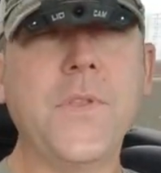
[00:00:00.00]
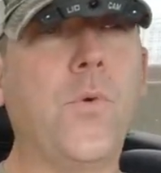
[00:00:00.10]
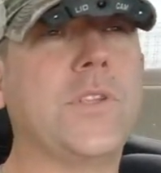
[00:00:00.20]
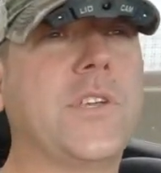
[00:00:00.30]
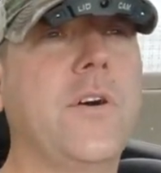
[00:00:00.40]

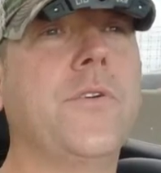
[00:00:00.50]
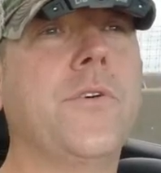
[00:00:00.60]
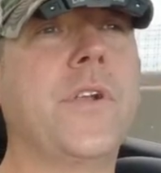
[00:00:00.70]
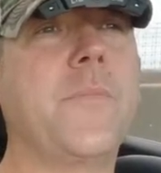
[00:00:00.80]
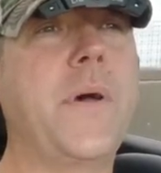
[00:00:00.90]
what's going
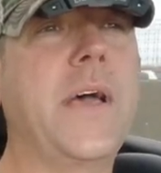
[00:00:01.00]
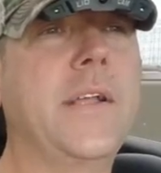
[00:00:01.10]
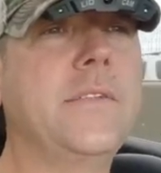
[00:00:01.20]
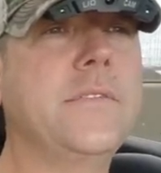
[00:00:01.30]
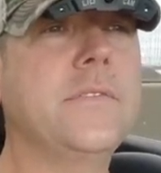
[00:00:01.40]
on up ahead,
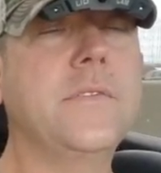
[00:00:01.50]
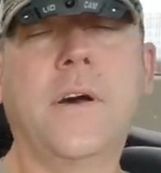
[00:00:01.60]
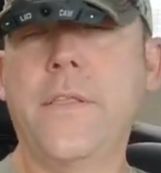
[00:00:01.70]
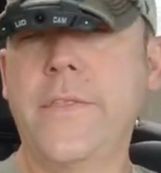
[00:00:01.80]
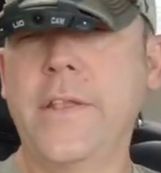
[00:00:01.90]

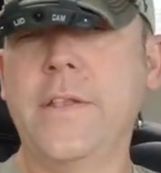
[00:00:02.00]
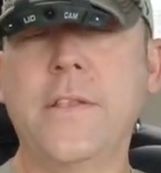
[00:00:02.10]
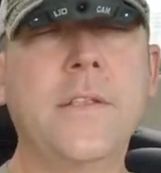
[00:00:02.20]
other than